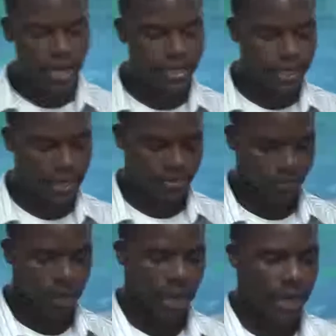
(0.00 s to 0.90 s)
18.
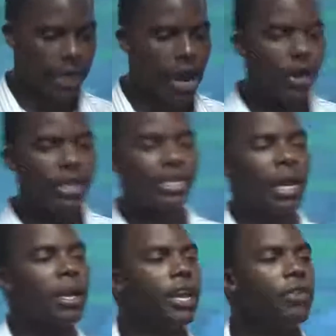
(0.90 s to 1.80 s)
And here it is,
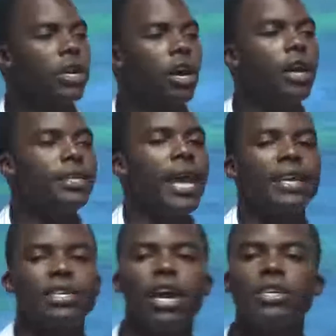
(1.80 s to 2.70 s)
I'll give you the
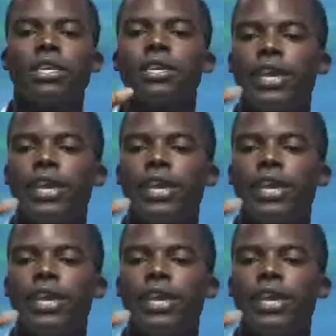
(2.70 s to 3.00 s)
context. Here's the